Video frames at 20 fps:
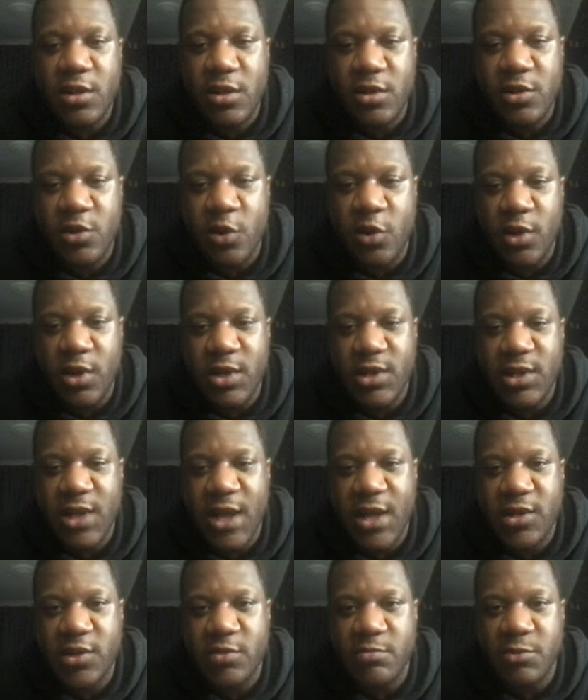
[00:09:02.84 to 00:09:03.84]
dollars
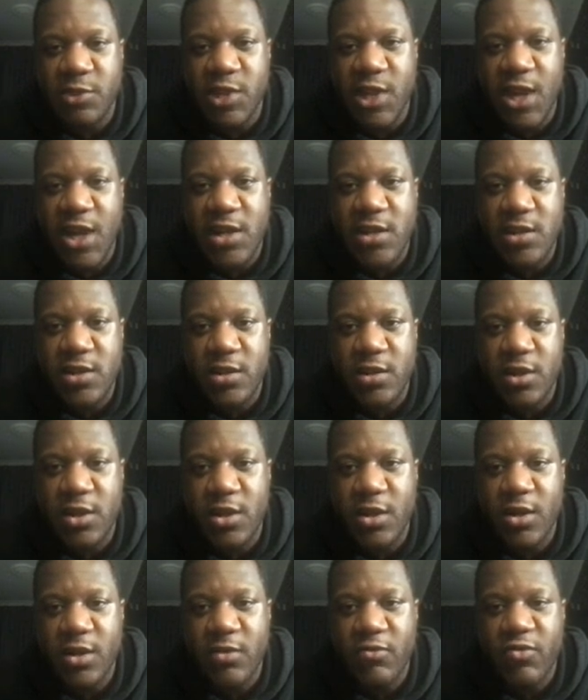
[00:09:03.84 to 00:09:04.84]
and some change
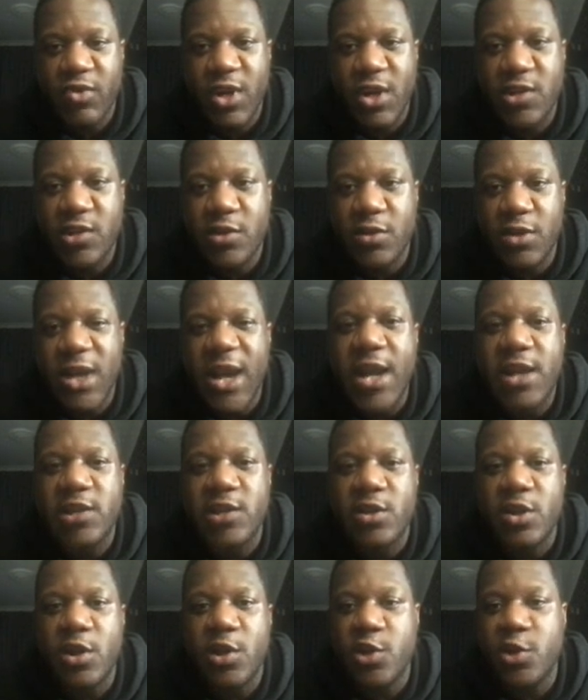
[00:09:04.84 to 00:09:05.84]
right? So that is
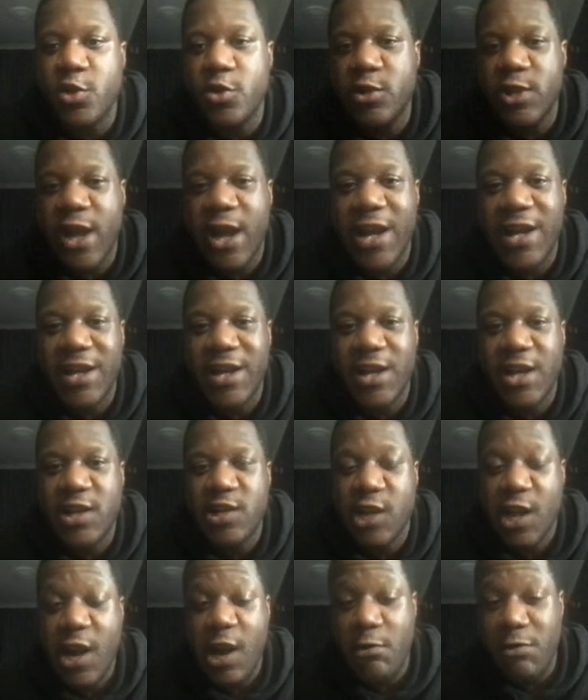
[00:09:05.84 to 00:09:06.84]
not a huge
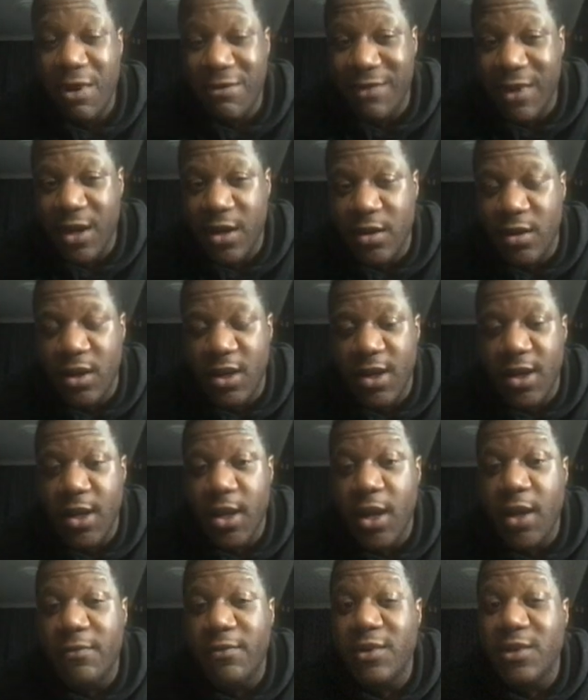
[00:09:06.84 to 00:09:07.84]
allocation. However,
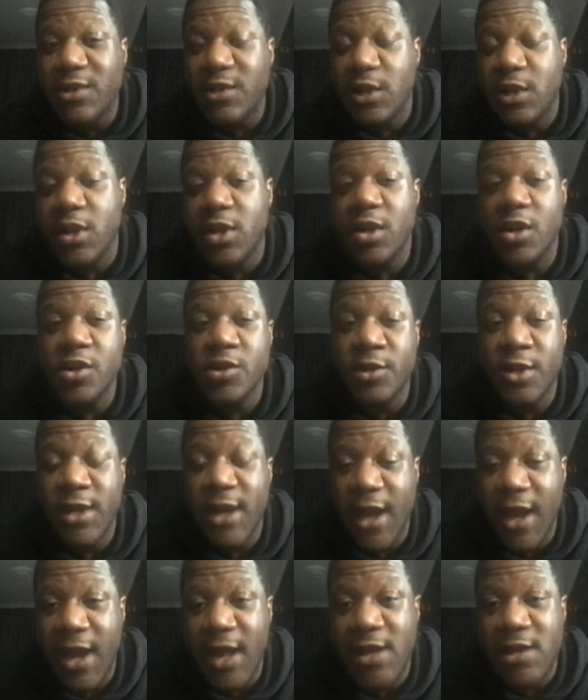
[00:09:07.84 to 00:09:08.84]
if it does like
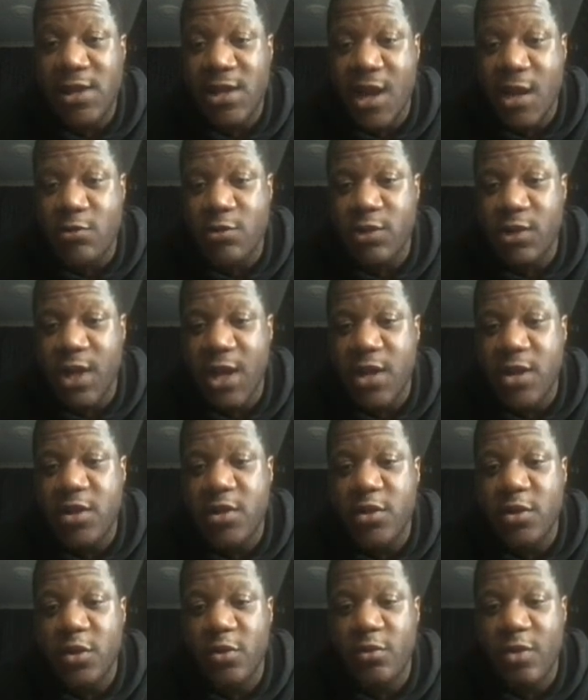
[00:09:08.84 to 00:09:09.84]
100x, that would take you
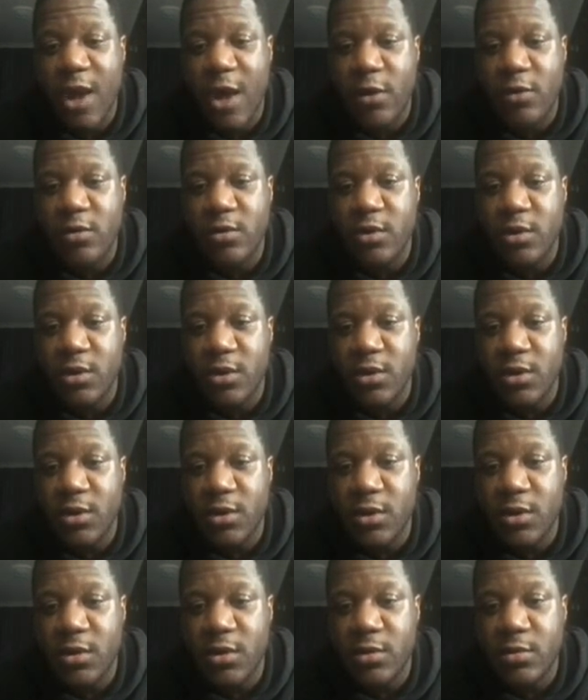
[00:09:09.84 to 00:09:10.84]
to around
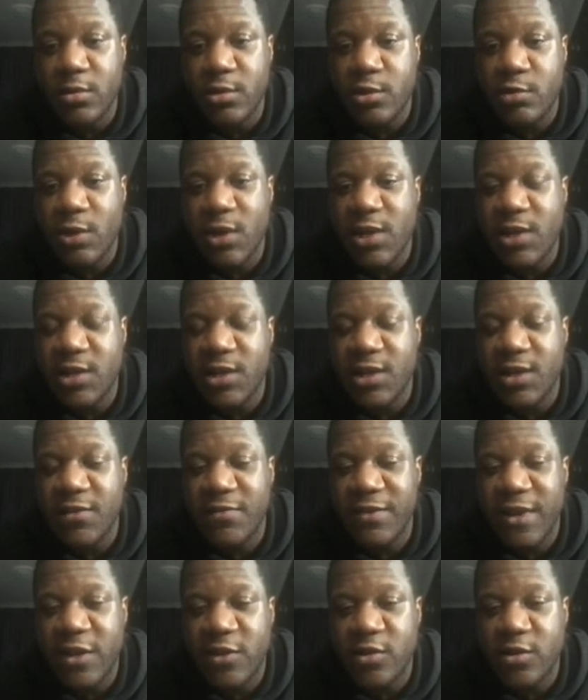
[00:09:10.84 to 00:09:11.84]

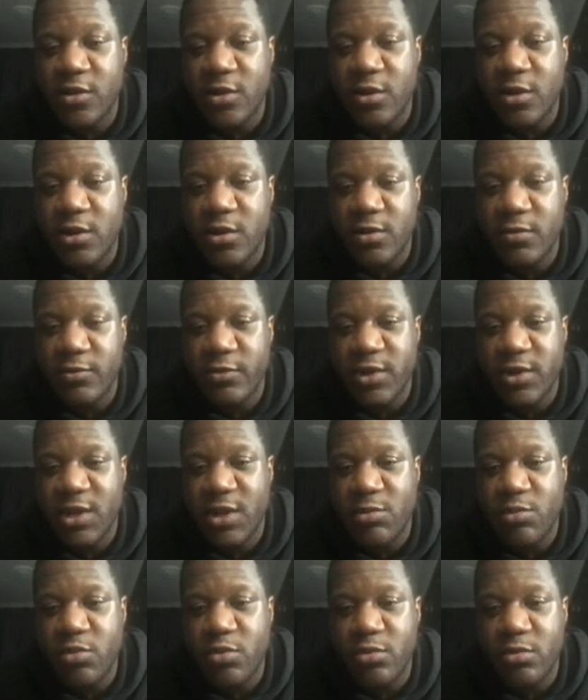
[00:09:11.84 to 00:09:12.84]
$26,000, for
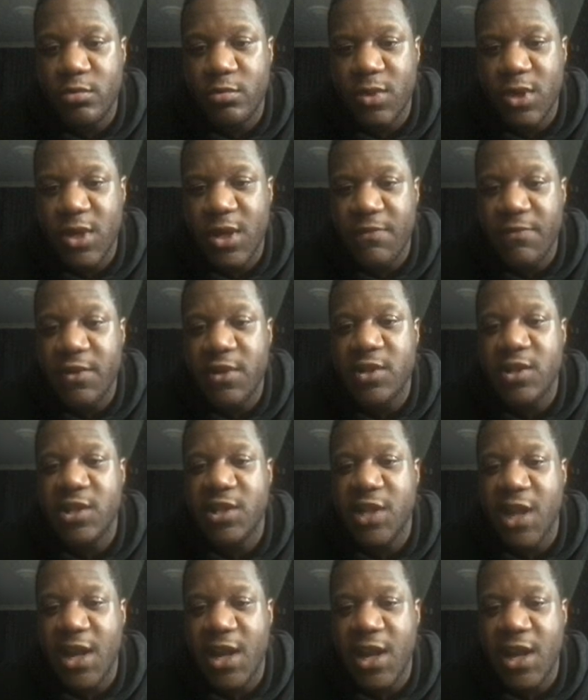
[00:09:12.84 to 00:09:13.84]
example, right? If it does a
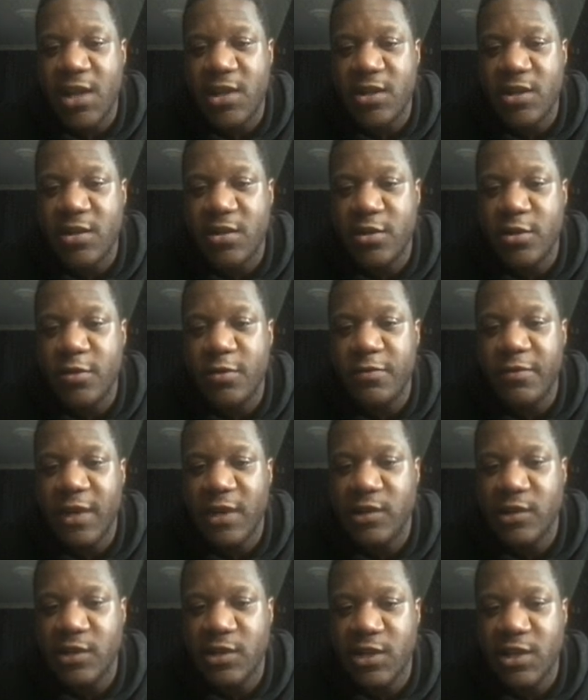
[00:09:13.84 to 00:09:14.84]
10x, that's
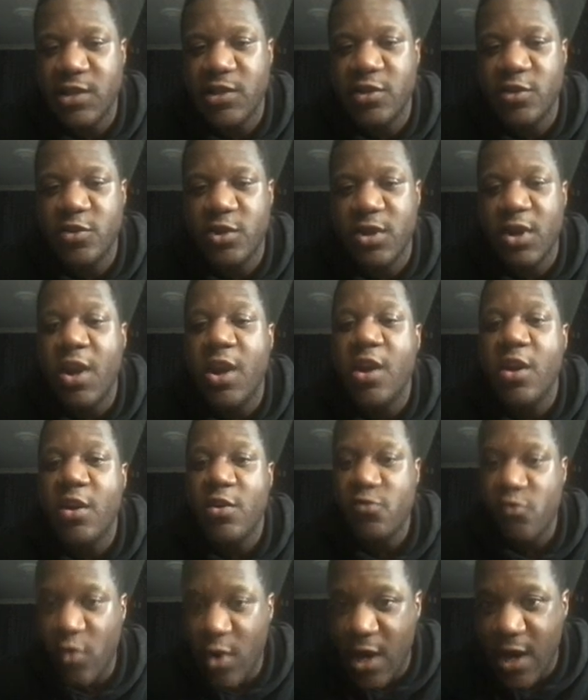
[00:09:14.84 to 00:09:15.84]
2,600
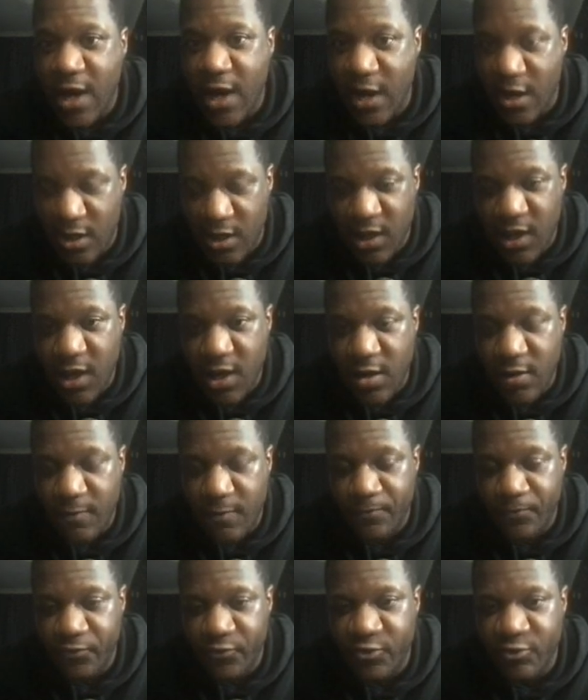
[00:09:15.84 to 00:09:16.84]
right out of the gate,
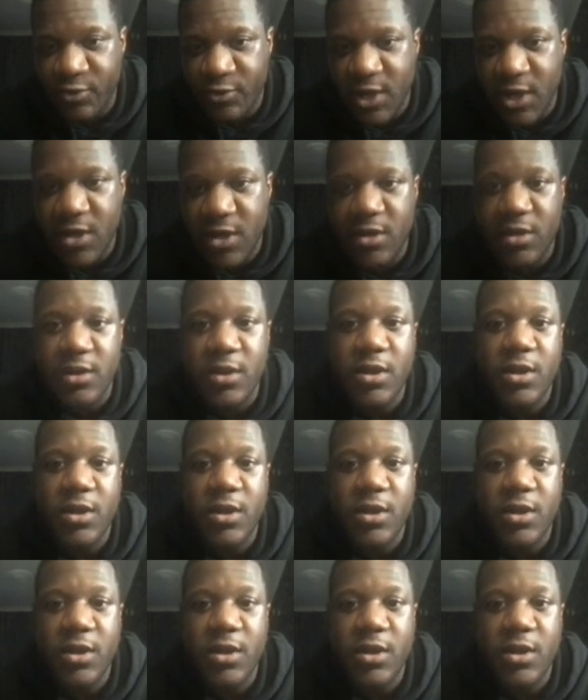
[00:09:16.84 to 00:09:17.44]
right?